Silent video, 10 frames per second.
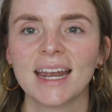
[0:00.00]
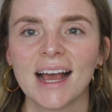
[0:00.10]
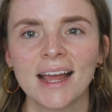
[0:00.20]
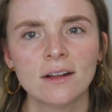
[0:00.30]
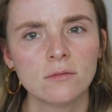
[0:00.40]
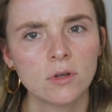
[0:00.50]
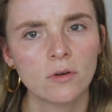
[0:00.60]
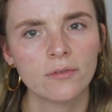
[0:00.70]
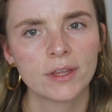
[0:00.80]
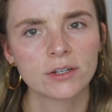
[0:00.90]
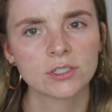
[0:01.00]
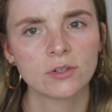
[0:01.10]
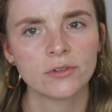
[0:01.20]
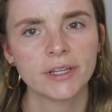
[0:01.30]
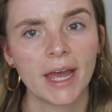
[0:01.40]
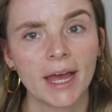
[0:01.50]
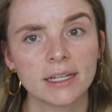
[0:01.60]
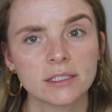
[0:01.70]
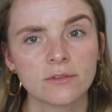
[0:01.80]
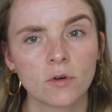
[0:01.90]
I don't know if they're sold
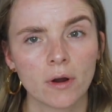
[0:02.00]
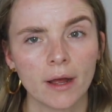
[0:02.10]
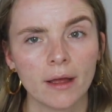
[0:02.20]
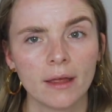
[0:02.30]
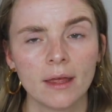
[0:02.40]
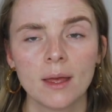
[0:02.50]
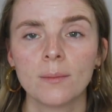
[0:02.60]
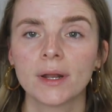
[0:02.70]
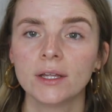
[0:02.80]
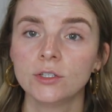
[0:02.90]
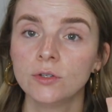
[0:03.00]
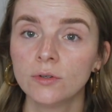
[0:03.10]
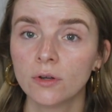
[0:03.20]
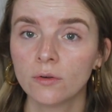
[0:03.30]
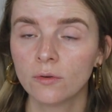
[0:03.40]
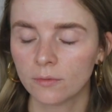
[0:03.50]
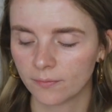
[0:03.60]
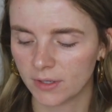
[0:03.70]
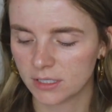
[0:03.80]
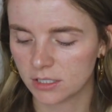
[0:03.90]
at Sephora, but I do know
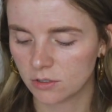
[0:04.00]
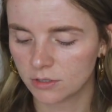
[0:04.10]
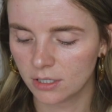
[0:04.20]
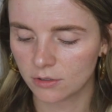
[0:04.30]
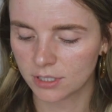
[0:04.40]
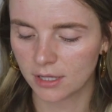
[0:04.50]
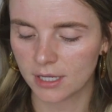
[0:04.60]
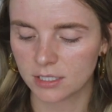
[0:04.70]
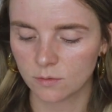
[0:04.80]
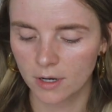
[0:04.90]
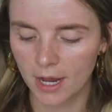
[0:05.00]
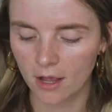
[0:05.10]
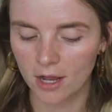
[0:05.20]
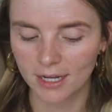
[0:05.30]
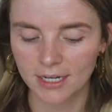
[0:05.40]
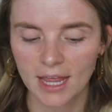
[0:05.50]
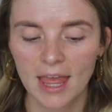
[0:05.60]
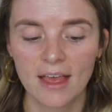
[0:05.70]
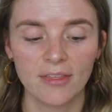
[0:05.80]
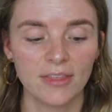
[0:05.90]
this is sold at Ulta. This is where I got it.
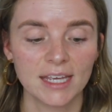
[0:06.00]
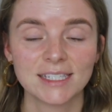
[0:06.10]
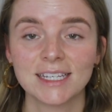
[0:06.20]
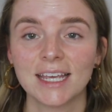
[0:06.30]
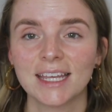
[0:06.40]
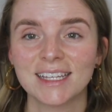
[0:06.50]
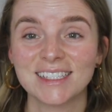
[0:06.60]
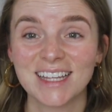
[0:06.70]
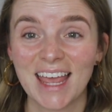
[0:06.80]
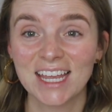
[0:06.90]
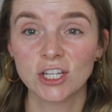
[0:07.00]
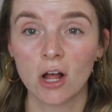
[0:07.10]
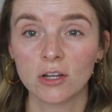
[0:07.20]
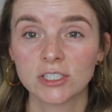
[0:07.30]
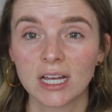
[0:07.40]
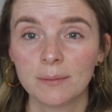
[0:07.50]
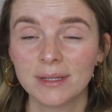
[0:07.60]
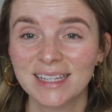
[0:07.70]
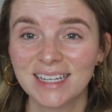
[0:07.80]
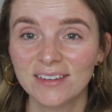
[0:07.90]
This is $8, I
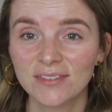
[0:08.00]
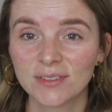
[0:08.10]
believe.